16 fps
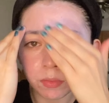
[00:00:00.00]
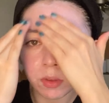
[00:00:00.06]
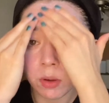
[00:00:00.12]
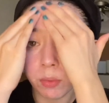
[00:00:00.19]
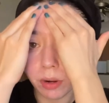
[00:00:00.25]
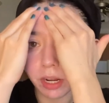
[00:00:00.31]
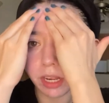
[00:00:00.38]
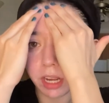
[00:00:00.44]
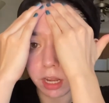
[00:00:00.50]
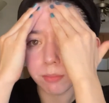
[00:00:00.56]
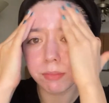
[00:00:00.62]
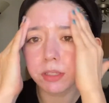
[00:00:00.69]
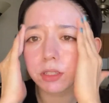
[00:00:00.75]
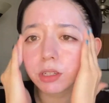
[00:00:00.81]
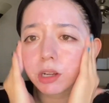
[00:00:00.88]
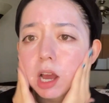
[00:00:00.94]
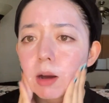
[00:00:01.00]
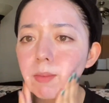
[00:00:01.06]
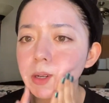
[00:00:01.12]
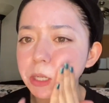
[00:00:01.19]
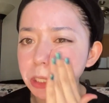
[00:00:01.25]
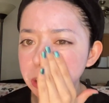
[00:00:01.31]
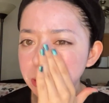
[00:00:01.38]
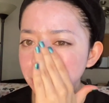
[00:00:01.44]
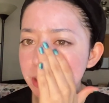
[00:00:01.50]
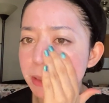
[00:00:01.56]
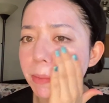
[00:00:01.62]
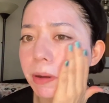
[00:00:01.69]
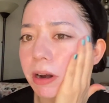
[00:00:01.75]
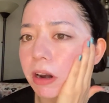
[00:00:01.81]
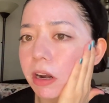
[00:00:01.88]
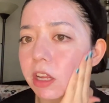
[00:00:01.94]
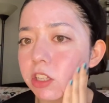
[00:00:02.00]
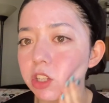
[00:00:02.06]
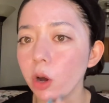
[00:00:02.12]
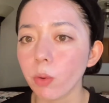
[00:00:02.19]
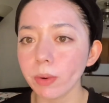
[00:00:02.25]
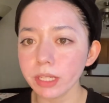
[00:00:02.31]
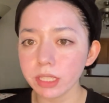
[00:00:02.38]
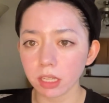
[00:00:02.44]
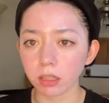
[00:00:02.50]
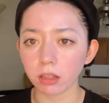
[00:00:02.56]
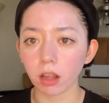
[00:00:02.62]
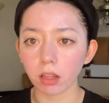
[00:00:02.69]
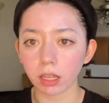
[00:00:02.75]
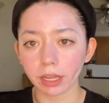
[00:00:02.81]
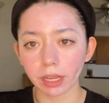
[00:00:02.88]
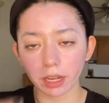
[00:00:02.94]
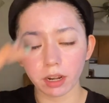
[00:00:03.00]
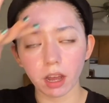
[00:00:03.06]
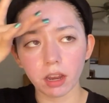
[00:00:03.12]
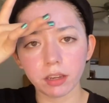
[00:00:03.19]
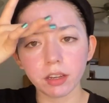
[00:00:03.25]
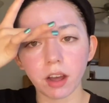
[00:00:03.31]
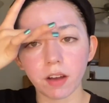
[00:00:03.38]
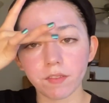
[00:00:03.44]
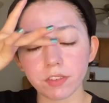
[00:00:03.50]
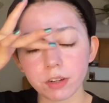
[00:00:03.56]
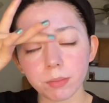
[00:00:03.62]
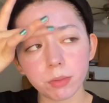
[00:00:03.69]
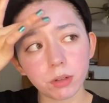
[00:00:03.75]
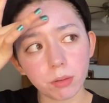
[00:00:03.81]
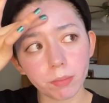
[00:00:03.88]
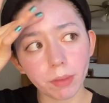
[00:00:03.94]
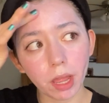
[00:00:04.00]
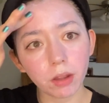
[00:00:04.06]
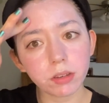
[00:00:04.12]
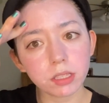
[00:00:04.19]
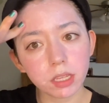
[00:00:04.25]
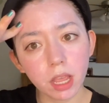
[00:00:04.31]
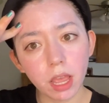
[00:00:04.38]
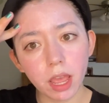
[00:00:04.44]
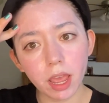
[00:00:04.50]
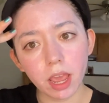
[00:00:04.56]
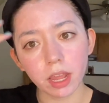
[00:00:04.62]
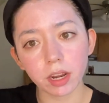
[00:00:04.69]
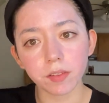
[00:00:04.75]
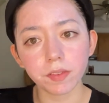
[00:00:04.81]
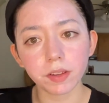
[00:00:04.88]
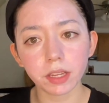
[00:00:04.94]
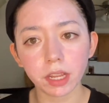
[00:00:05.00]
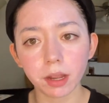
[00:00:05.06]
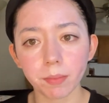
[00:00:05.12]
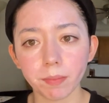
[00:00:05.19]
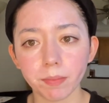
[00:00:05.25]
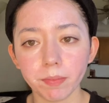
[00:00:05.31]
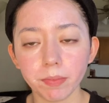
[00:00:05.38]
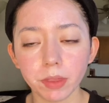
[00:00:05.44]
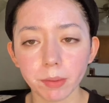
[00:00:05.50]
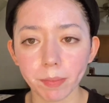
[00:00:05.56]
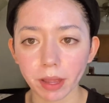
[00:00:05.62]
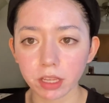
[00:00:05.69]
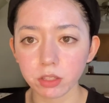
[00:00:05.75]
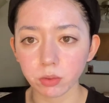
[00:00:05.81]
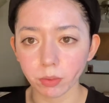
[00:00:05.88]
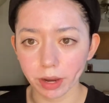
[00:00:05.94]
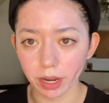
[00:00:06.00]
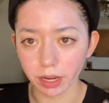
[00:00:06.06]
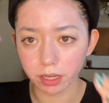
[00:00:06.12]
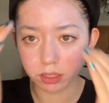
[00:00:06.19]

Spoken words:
When it comes to how much you're supposed to put on, it's always a lot, like an uncomfortable amount, and I feel like the best way